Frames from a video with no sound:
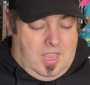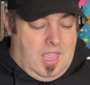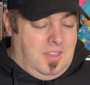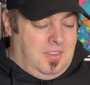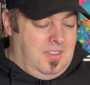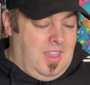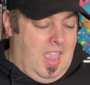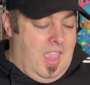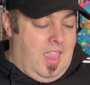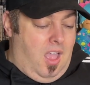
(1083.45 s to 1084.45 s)
And this is
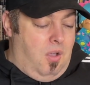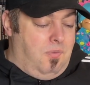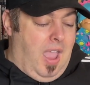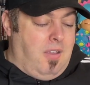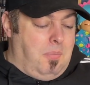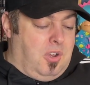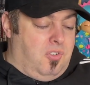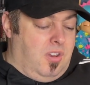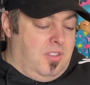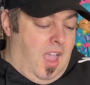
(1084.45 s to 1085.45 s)
a Elvira
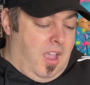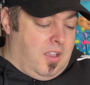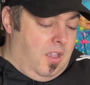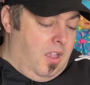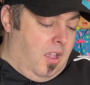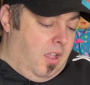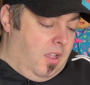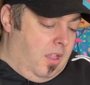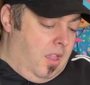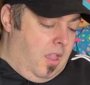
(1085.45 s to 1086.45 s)
Mistress of the Dark uh,
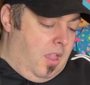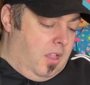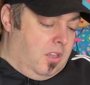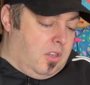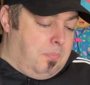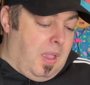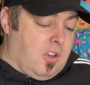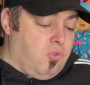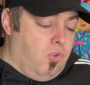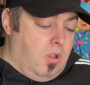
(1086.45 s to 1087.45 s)

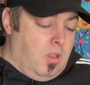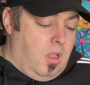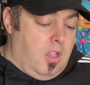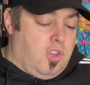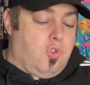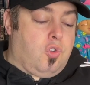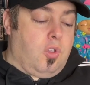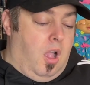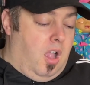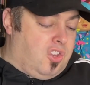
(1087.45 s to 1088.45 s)
spectral
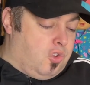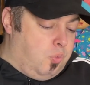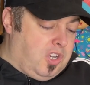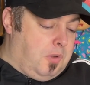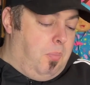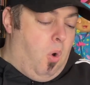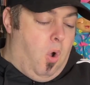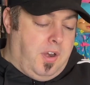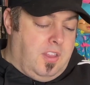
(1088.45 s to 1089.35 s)
uh, switchboard.